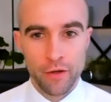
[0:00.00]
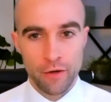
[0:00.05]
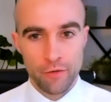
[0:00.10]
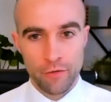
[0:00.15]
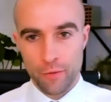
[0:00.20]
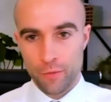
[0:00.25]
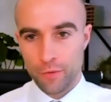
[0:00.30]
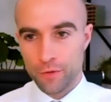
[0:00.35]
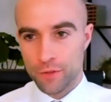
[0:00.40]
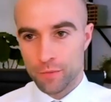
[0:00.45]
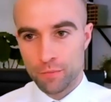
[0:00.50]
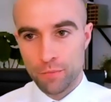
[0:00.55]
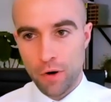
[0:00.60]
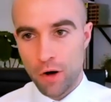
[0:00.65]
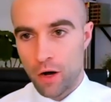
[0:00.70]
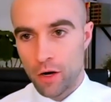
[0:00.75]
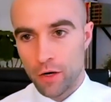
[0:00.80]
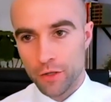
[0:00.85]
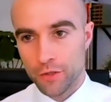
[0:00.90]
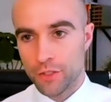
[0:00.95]
if there was some
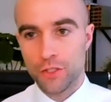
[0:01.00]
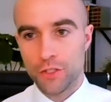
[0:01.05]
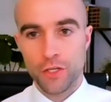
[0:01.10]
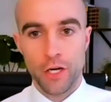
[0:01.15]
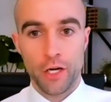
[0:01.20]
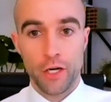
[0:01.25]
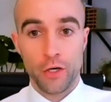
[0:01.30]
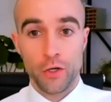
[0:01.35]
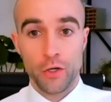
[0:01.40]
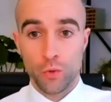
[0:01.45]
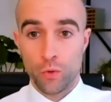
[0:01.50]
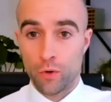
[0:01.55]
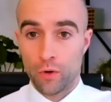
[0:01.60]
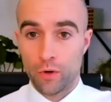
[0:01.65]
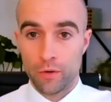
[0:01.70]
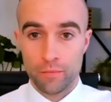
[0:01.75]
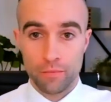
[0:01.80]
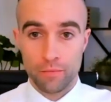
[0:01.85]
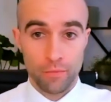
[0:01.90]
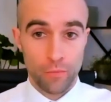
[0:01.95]
policy change
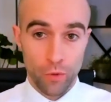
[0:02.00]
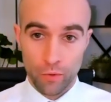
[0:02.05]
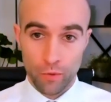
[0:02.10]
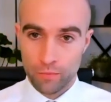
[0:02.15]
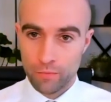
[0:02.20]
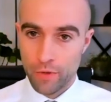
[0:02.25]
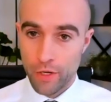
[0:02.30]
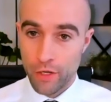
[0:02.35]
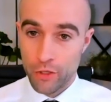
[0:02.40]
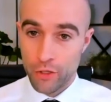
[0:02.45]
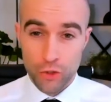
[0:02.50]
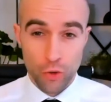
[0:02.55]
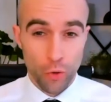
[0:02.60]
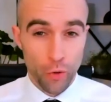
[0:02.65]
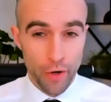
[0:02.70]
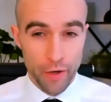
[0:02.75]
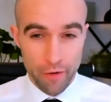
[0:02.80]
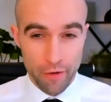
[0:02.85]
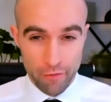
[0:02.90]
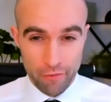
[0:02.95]
or or
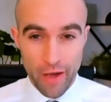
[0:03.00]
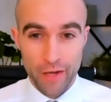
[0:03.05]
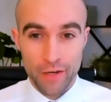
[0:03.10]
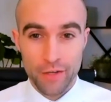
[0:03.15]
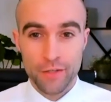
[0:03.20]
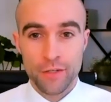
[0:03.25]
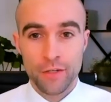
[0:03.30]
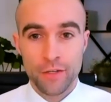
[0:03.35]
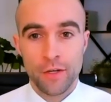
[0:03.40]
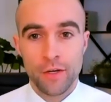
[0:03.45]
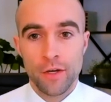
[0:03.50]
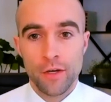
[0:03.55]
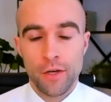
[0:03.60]
historic event?